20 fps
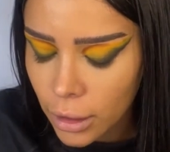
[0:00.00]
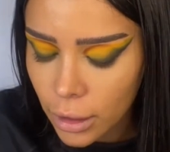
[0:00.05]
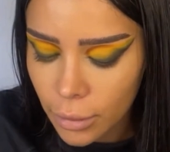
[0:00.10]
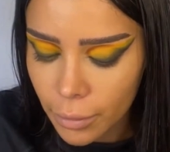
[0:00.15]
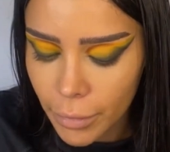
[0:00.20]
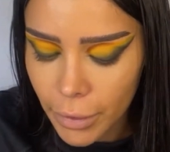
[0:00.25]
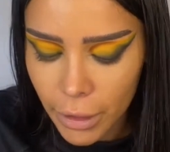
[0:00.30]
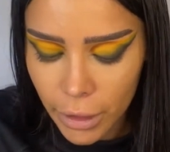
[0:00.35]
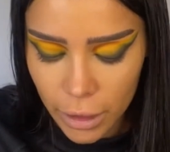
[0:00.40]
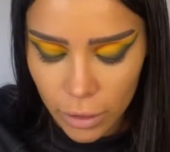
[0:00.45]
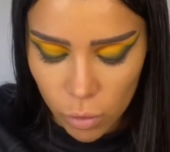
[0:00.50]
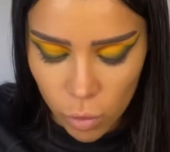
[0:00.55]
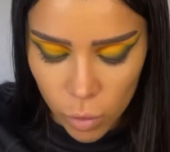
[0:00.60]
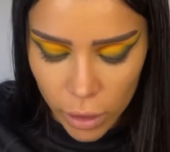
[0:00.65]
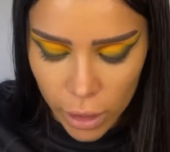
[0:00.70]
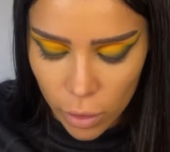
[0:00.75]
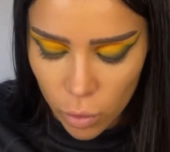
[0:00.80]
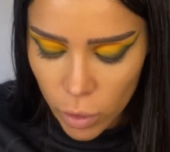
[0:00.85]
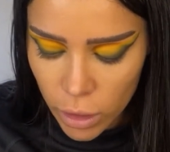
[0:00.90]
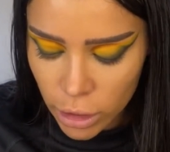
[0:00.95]
But what I
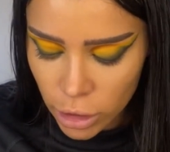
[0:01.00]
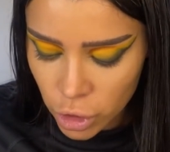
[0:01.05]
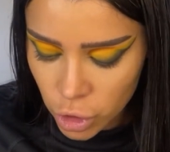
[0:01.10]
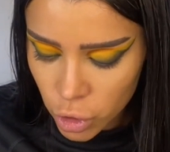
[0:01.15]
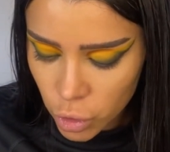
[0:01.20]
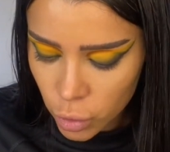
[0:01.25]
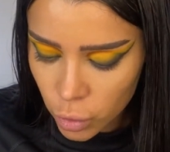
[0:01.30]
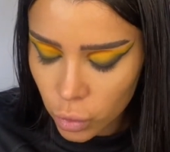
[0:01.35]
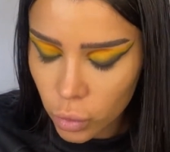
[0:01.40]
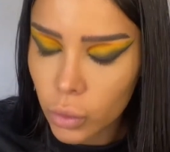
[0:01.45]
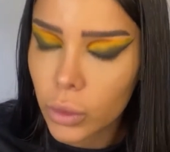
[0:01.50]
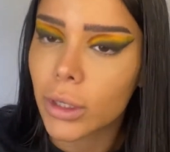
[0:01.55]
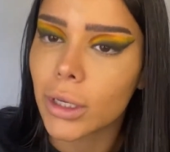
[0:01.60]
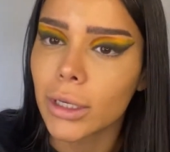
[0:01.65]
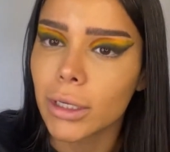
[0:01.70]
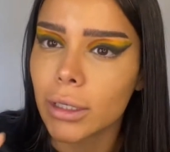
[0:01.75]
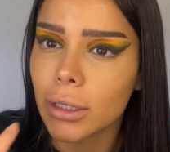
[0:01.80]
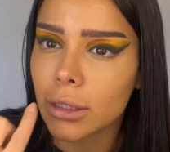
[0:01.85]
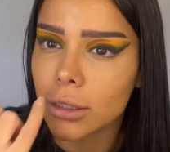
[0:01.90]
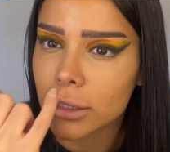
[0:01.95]
want to do
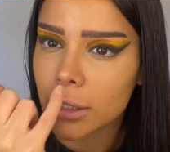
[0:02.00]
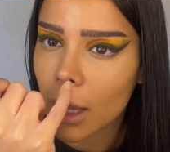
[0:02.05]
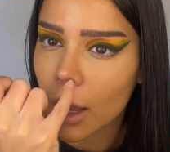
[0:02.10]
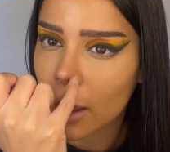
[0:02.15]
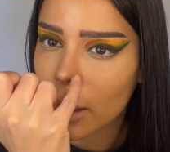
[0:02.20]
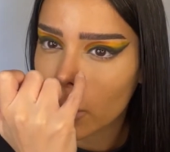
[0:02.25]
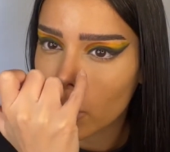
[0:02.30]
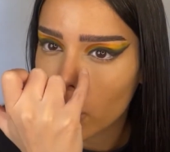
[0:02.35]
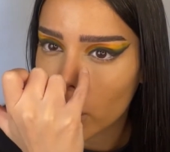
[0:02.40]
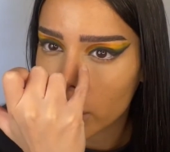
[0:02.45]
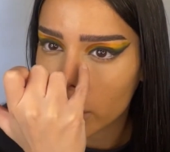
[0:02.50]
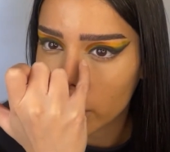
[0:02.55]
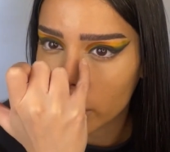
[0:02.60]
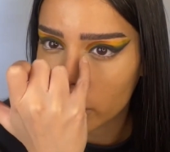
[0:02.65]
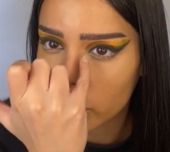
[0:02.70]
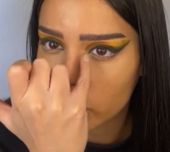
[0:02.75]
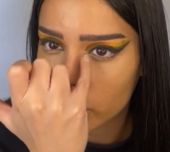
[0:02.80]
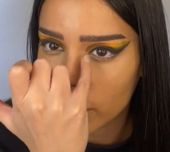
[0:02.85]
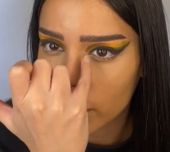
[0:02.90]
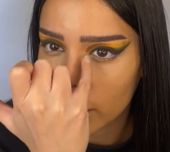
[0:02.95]
is I want to
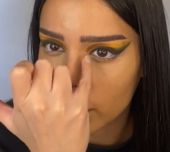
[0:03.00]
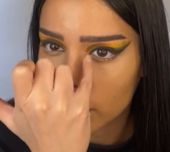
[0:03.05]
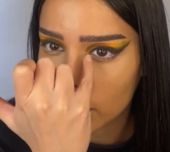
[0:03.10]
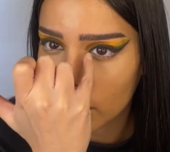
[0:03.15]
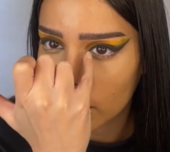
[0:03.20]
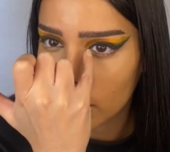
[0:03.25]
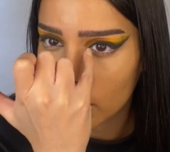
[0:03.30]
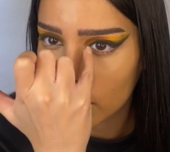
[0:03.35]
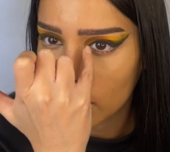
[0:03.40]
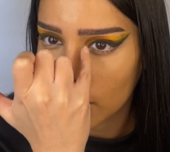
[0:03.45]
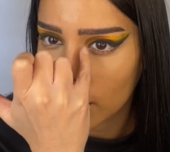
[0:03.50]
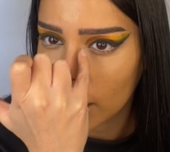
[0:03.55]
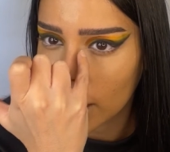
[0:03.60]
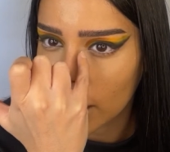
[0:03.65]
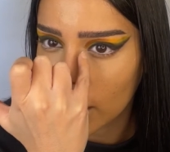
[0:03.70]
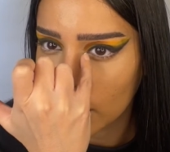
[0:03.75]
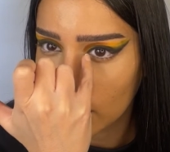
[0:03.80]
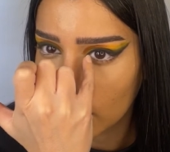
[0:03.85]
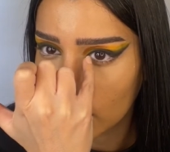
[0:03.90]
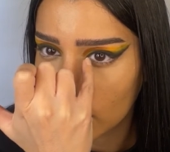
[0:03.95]
create like
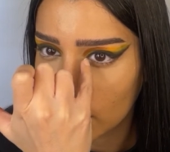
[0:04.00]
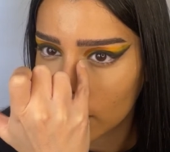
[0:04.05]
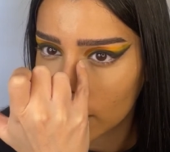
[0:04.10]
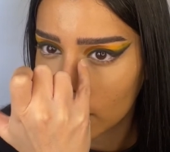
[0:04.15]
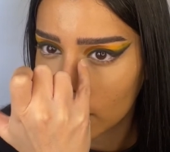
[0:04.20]
a